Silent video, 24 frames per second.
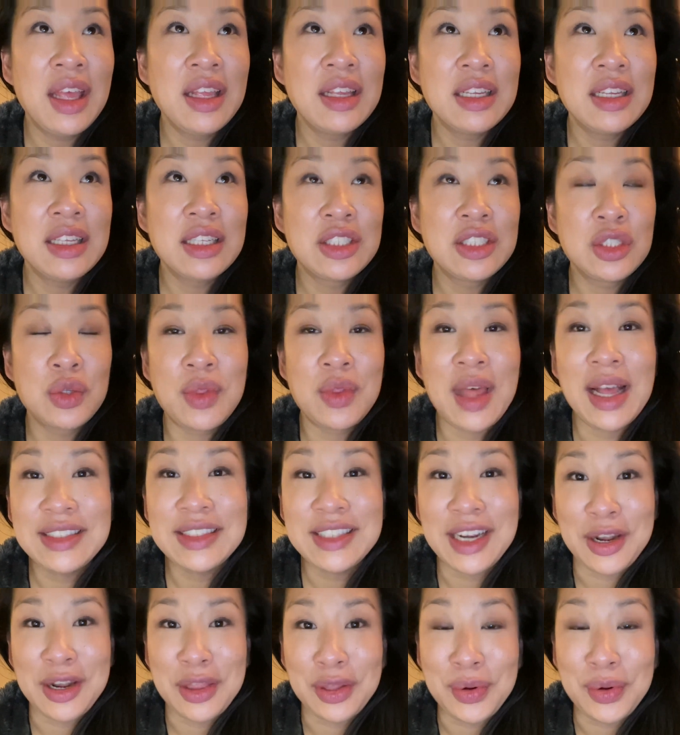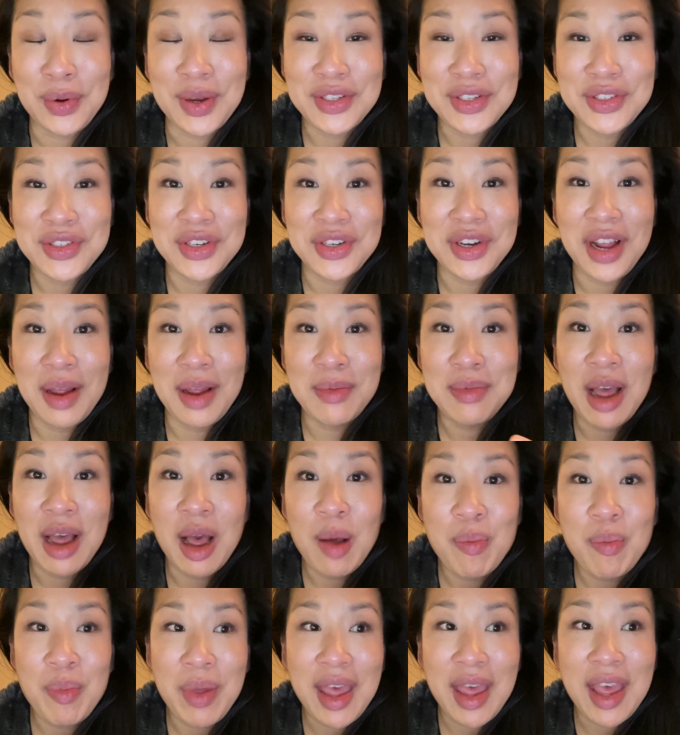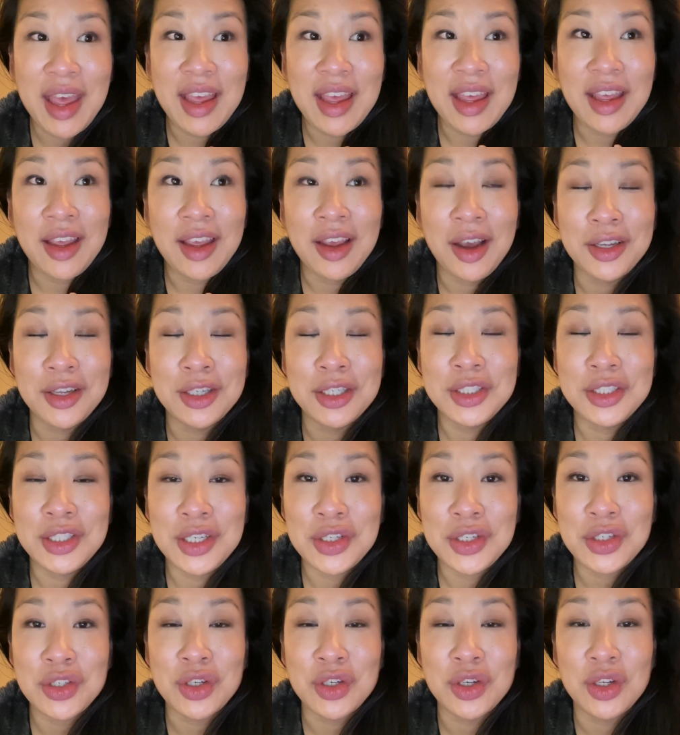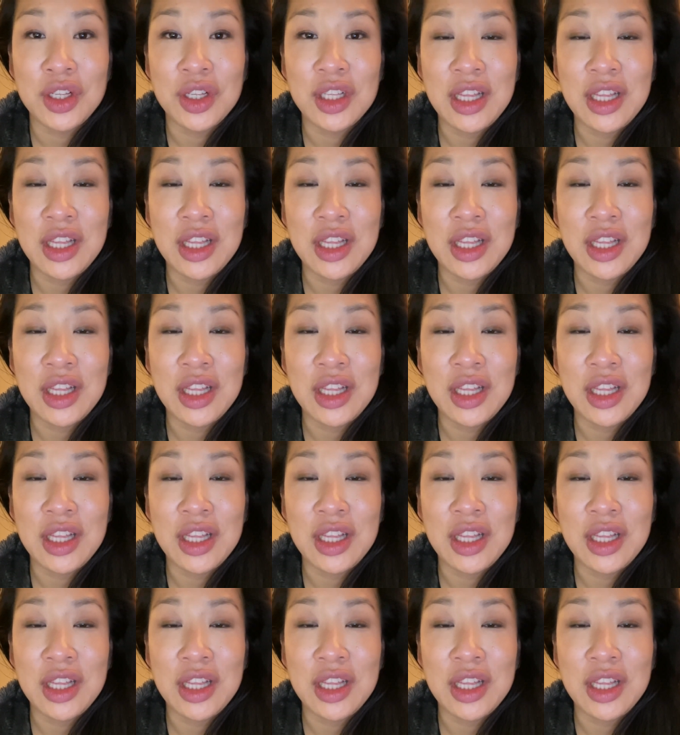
So that's out of the question. I'm not paying an additional